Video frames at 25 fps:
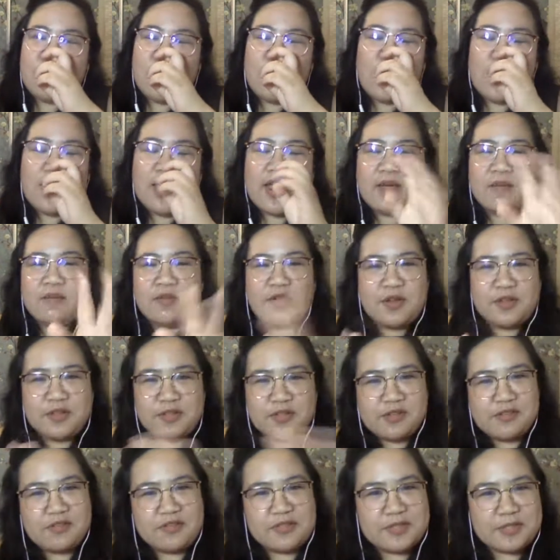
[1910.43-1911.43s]
okay, I'm
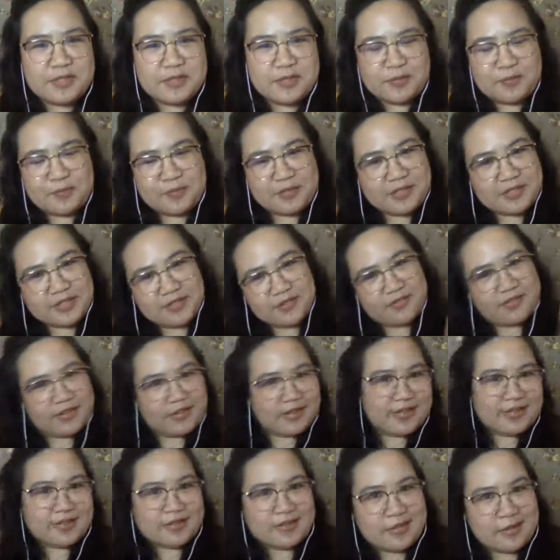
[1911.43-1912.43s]
going to give a
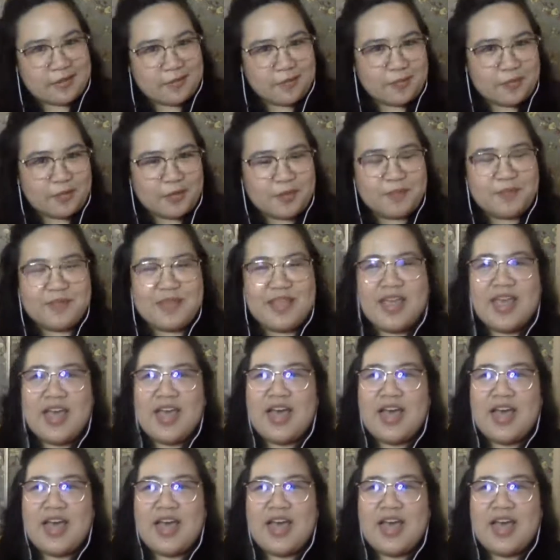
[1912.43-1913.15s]
specific example.